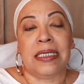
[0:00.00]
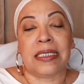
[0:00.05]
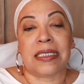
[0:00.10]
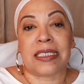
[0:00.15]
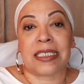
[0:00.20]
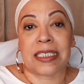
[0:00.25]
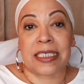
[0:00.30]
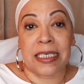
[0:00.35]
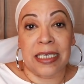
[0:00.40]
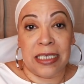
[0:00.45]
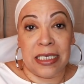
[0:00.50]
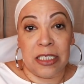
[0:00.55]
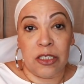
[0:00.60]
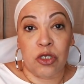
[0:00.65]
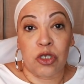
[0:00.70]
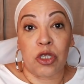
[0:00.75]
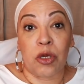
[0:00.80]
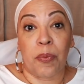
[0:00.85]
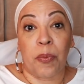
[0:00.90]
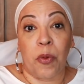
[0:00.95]
skinny
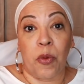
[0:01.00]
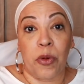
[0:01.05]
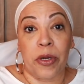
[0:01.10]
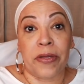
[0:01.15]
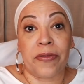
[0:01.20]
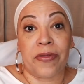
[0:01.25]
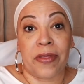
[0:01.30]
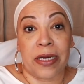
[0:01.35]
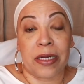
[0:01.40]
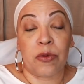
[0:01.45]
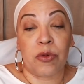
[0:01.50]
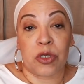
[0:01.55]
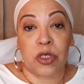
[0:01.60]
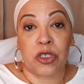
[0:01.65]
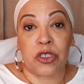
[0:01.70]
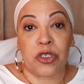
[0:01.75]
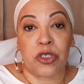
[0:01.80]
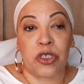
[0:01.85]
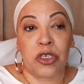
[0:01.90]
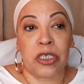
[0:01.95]
to the point that it was
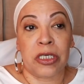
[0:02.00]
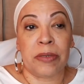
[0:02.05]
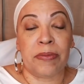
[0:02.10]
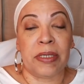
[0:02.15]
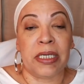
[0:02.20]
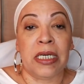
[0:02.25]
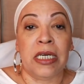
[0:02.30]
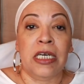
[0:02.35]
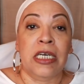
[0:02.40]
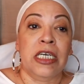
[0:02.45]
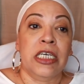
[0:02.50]
concerning me.